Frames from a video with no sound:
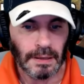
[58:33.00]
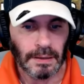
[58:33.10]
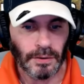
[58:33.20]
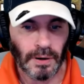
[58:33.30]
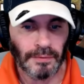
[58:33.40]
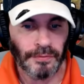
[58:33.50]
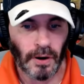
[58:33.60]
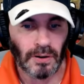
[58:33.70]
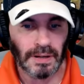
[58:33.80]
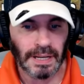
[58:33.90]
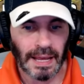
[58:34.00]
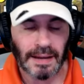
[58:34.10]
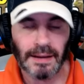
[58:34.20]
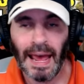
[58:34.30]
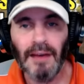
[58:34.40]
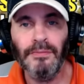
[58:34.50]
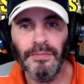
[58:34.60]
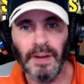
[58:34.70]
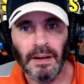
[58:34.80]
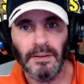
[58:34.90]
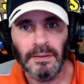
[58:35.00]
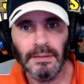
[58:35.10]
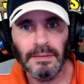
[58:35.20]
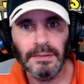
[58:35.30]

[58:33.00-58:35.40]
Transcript: You are falling and have fell